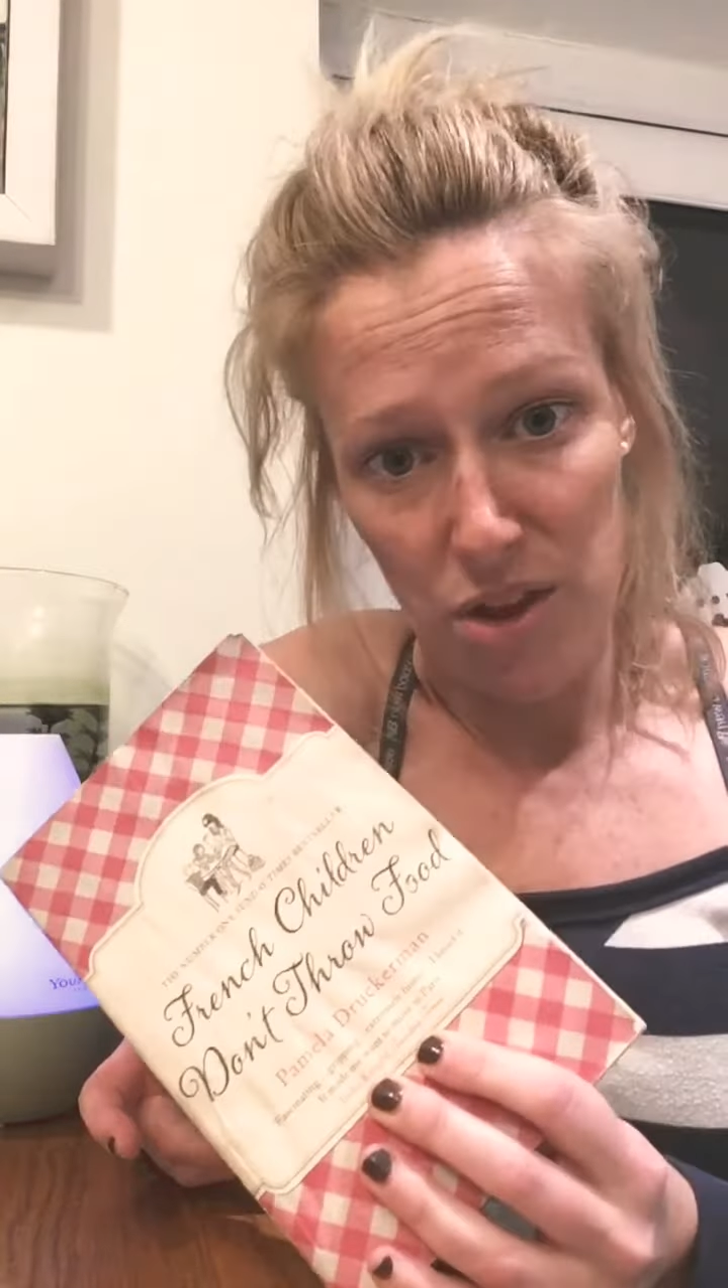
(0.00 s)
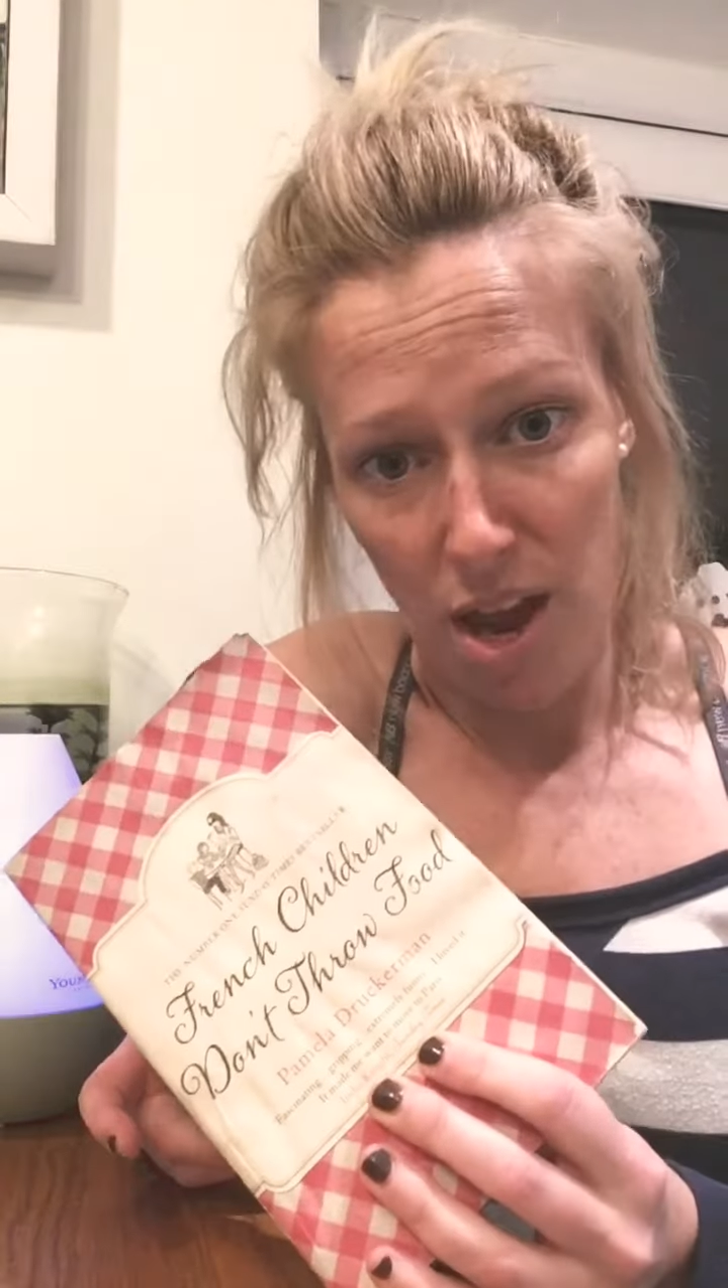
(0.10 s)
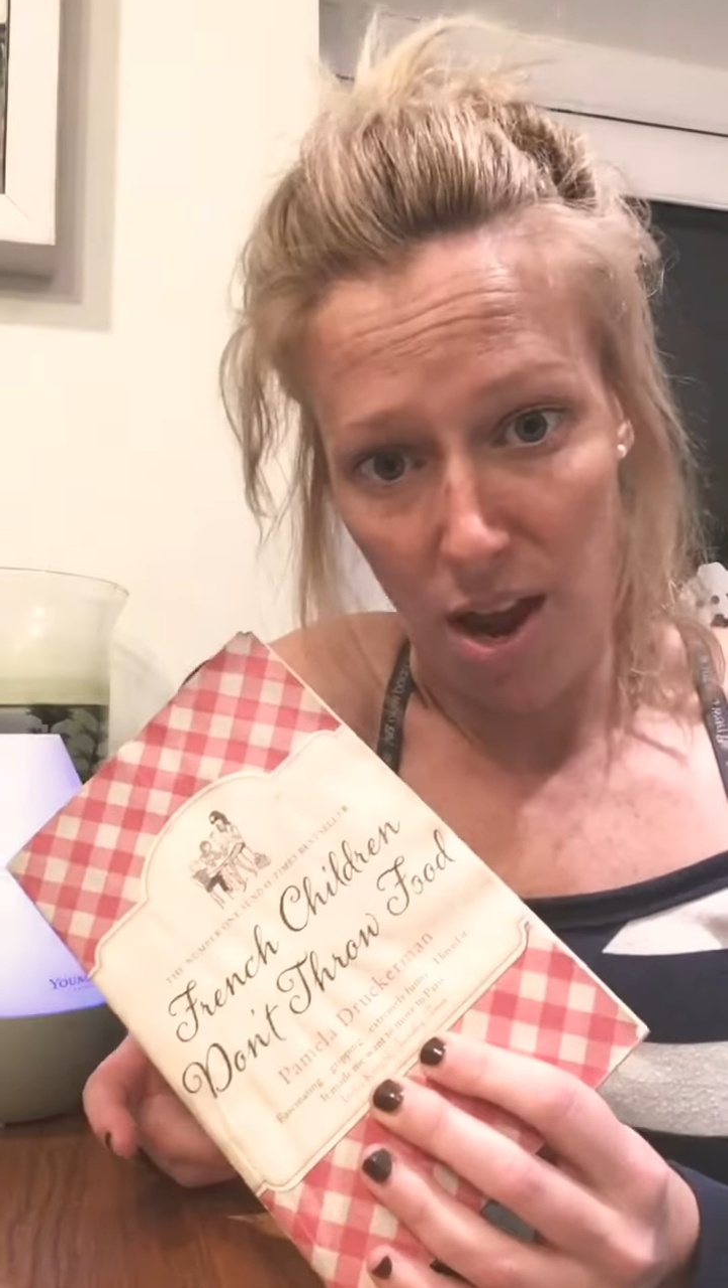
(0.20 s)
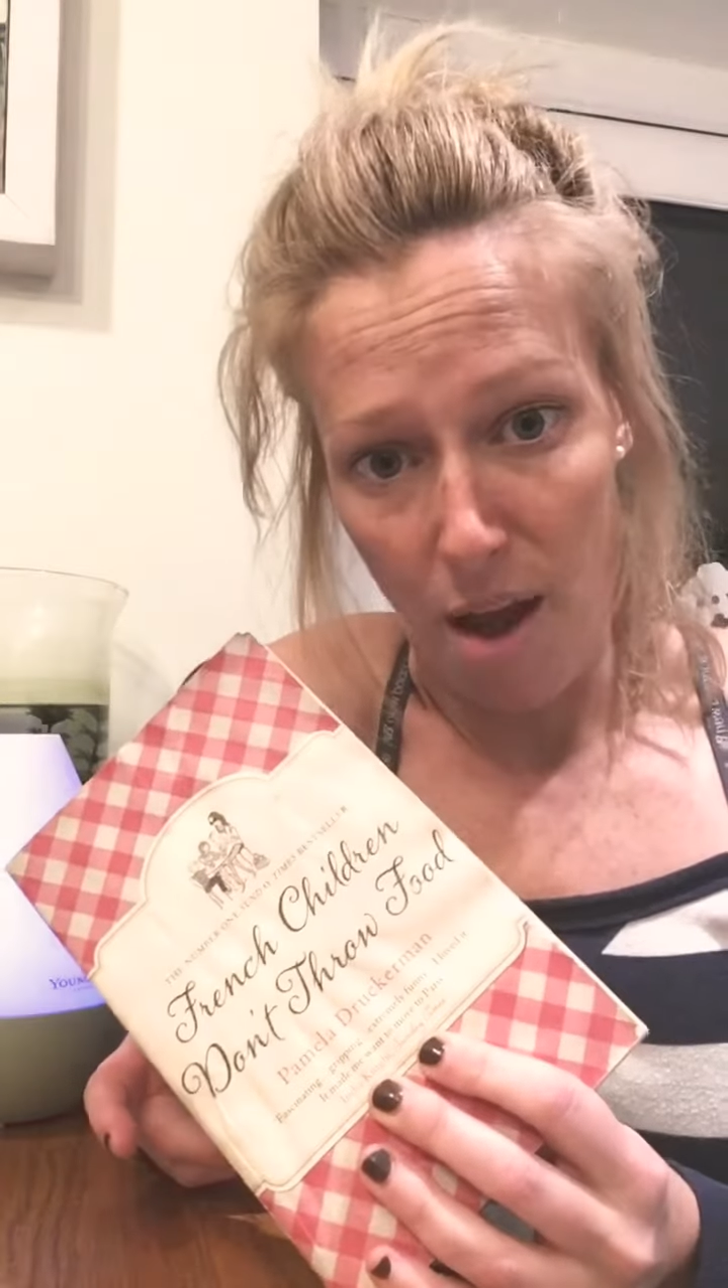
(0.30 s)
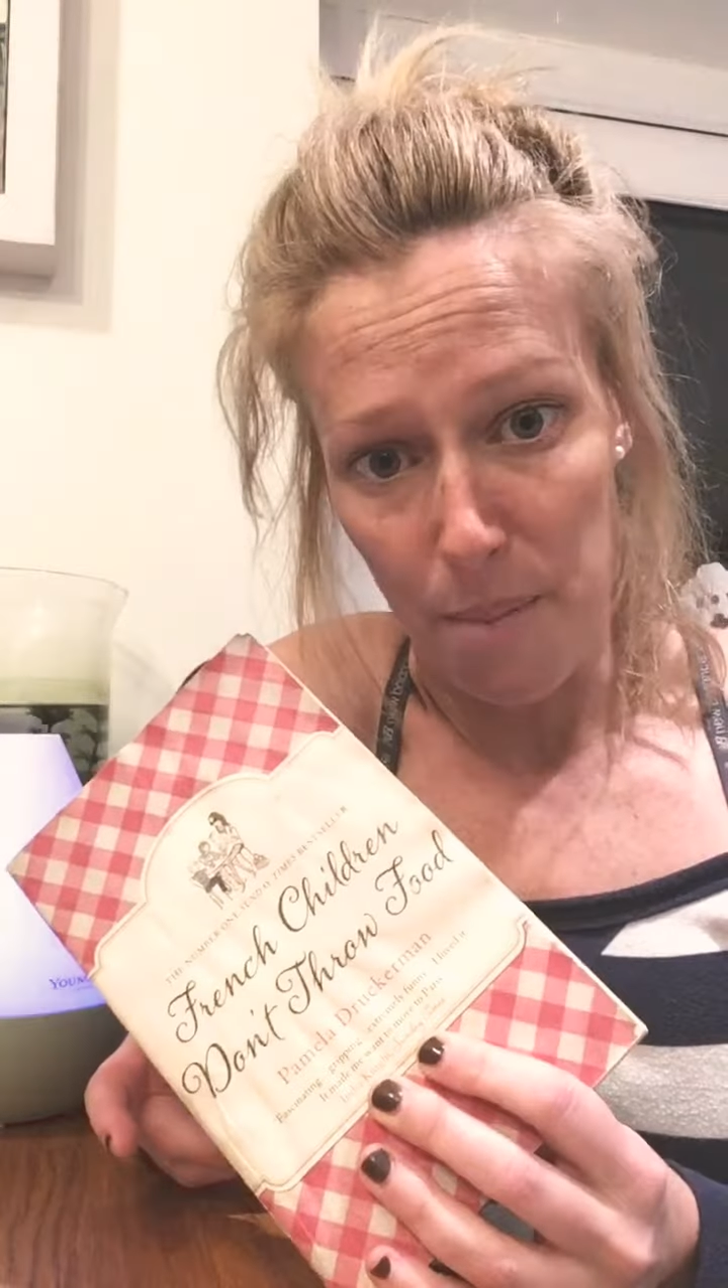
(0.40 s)

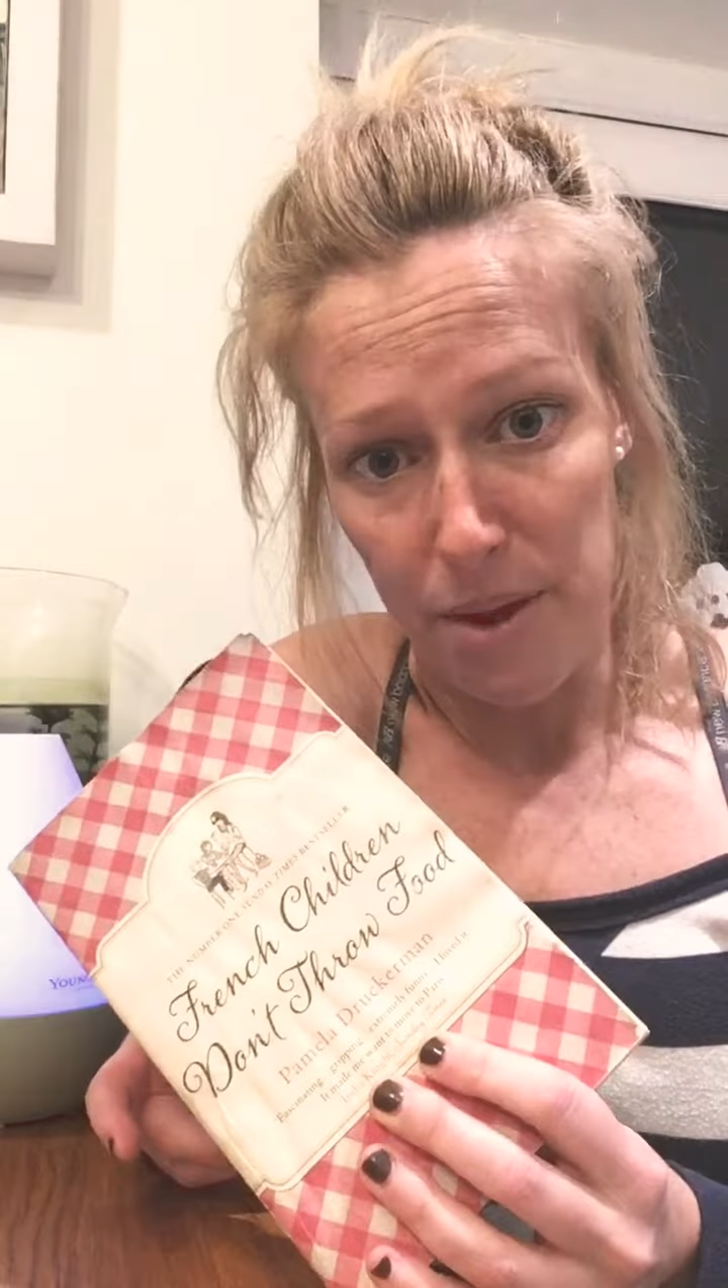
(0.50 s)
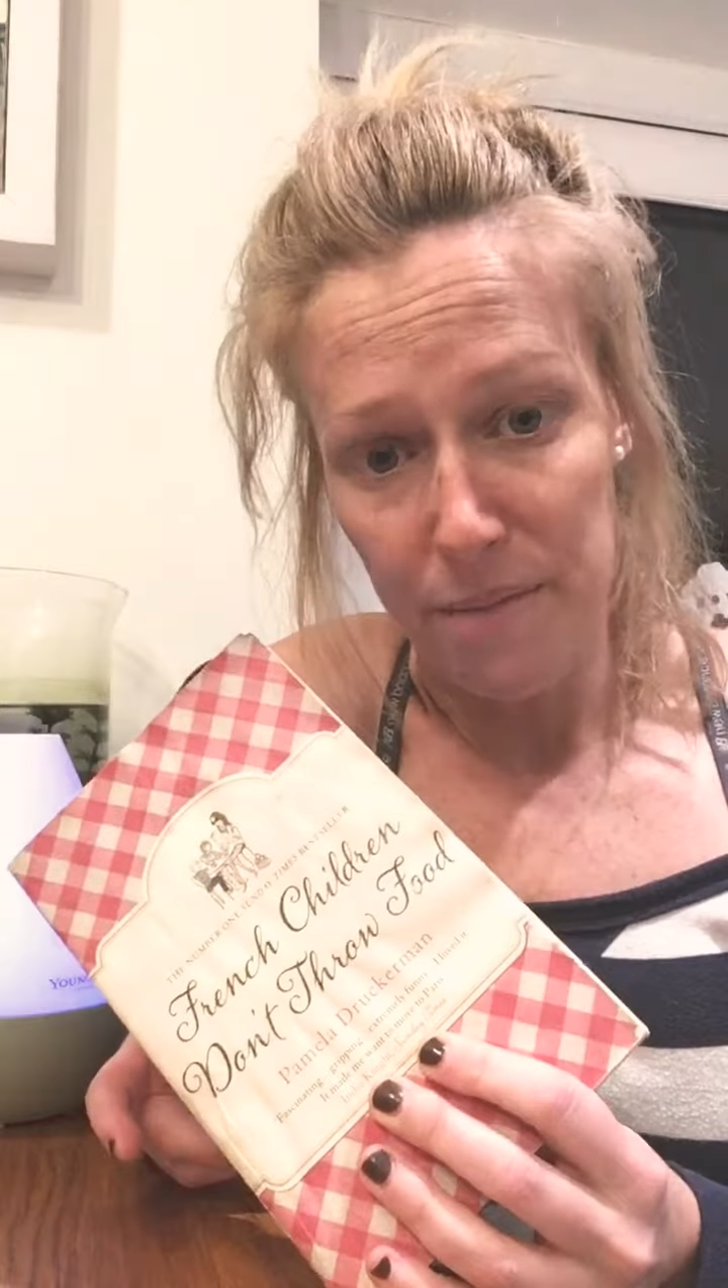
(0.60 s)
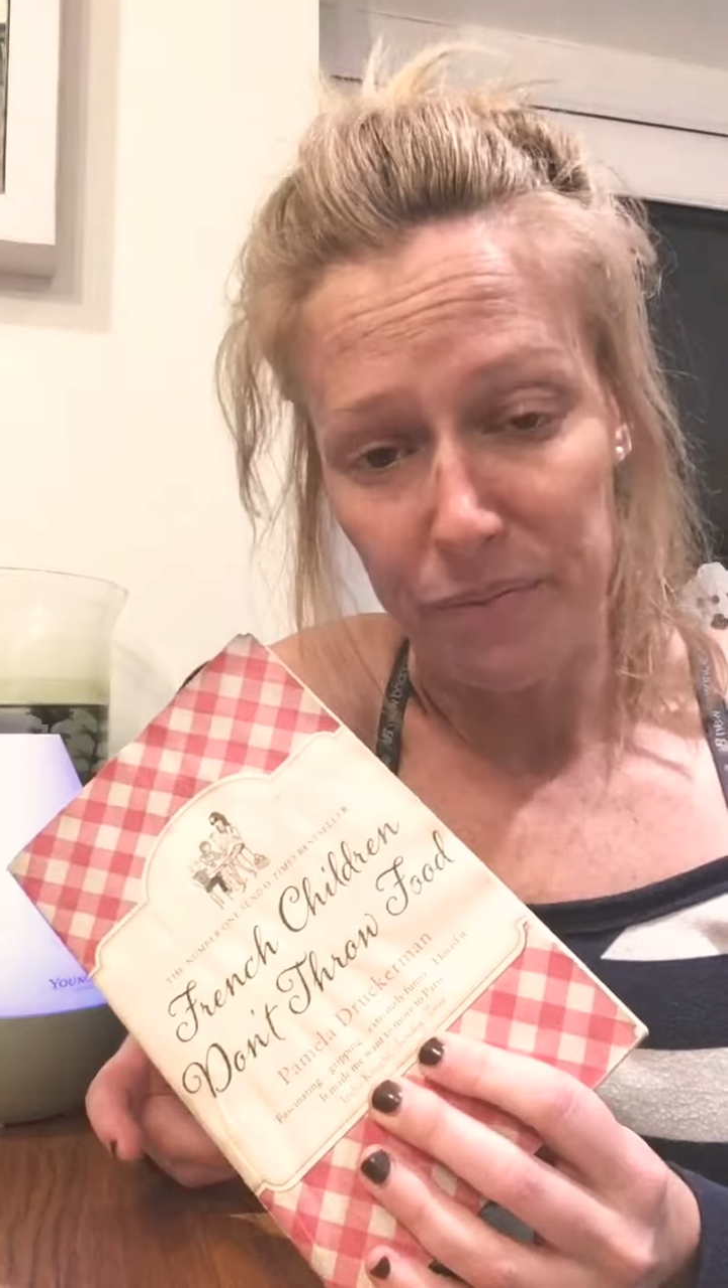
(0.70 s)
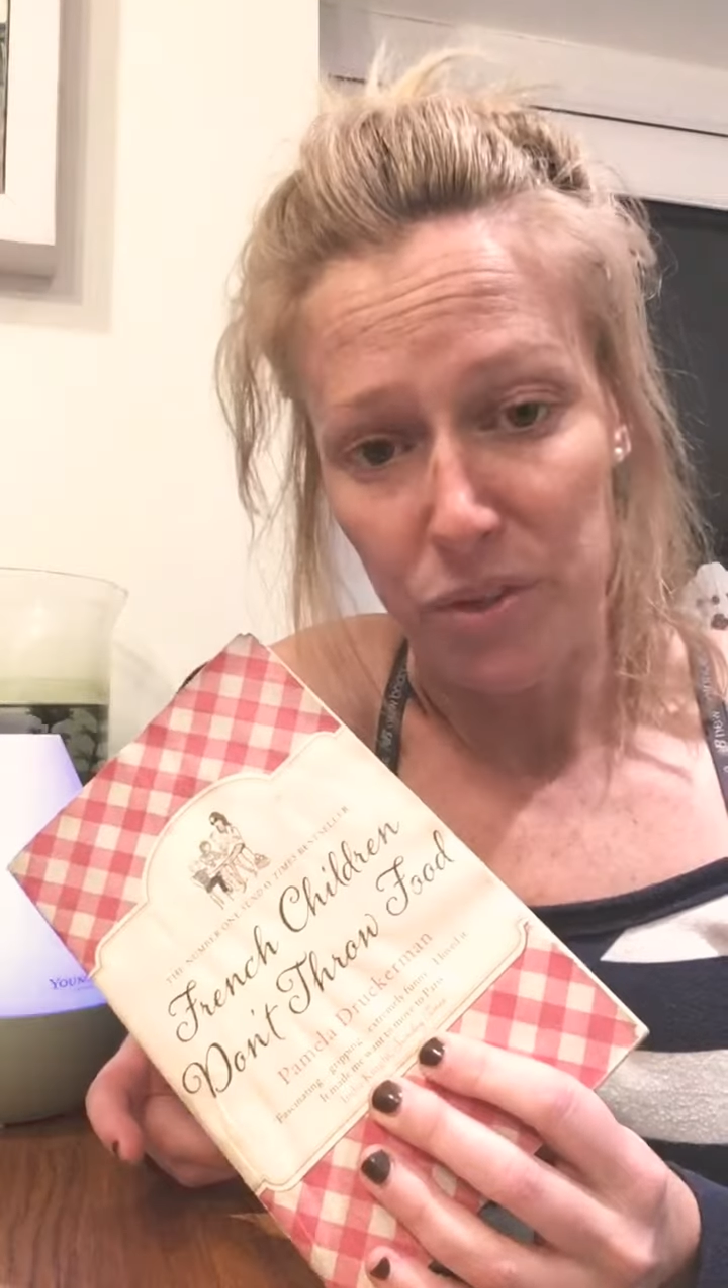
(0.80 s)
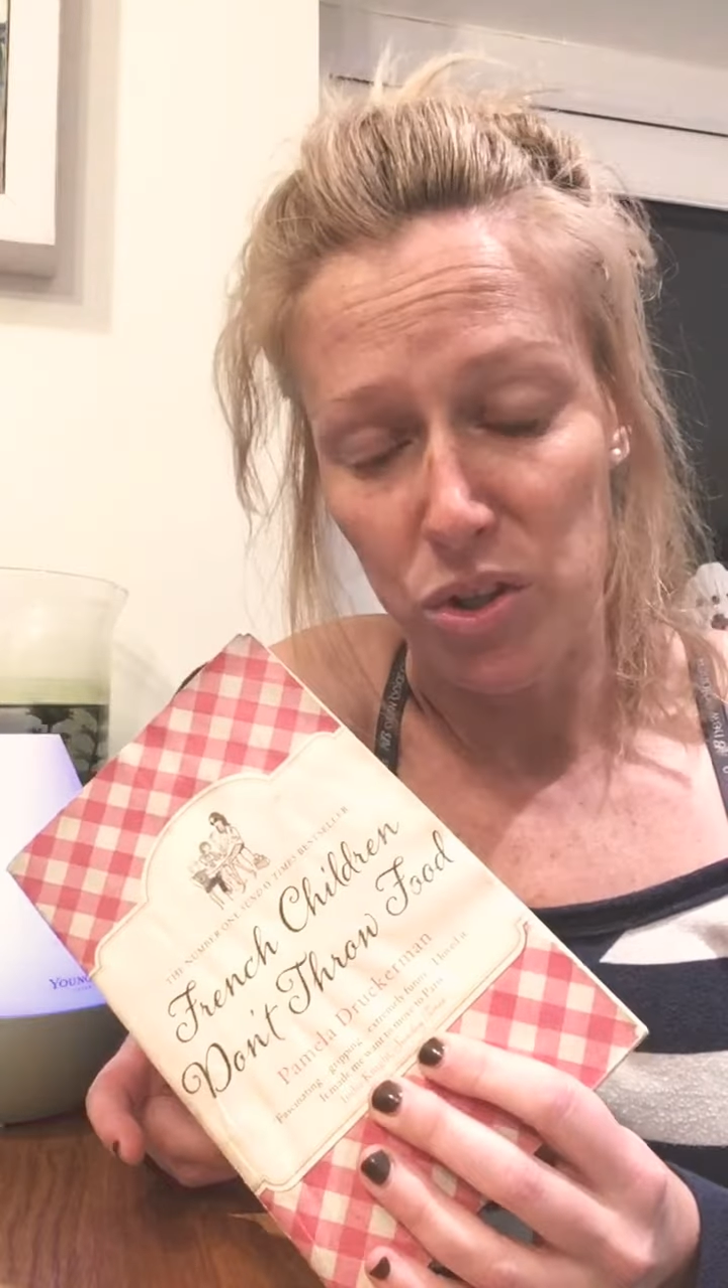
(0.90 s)
UK copy.